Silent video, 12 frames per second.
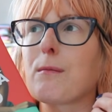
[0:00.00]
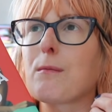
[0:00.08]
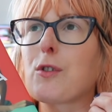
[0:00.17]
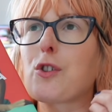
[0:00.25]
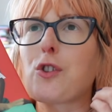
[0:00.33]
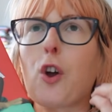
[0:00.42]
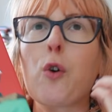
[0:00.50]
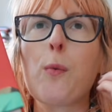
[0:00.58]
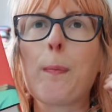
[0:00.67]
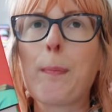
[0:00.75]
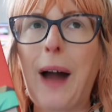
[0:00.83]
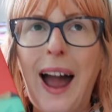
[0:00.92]
so
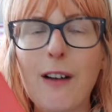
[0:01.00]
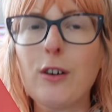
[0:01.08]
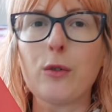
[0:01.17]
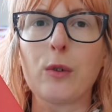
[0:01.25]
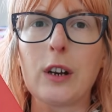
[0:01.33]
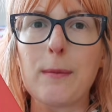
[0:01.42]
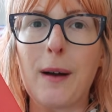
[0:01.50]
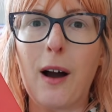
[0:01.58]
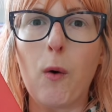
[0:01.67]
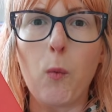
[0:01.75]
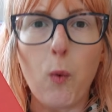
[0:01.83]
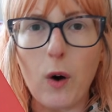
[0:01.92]
paranoid
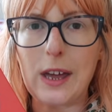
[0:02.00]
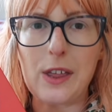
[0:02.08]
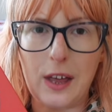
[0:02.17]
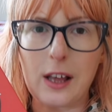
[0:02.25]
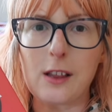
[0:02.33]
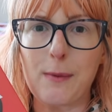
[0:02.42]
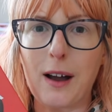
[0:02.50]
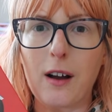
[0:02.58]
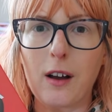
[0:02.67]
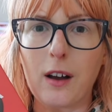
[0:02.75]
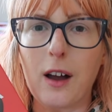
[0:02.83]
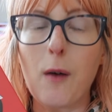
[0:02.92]
about what he thinks about
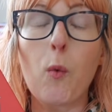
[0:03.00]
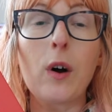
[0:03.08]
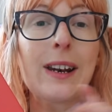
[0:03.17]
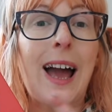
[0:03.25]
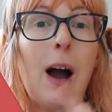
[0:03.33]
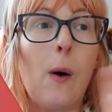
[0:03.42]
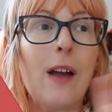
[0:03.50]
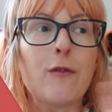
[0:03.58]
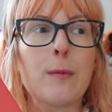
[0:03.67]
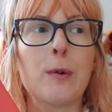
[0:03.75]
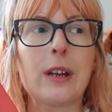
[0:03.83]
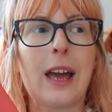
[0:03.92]
her and what now
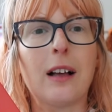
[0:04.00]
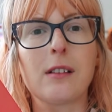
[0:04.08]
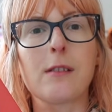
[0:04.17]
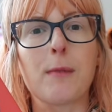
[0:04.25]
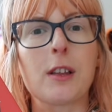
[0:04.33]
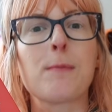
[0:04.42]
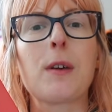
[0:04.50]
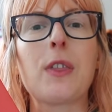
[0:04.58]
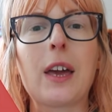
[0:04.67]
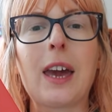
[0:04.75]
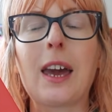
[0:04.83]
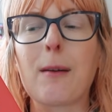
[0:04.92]
everybody else must be
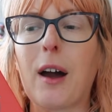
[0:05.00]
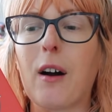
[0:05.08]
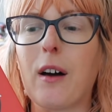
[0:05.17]
thinking about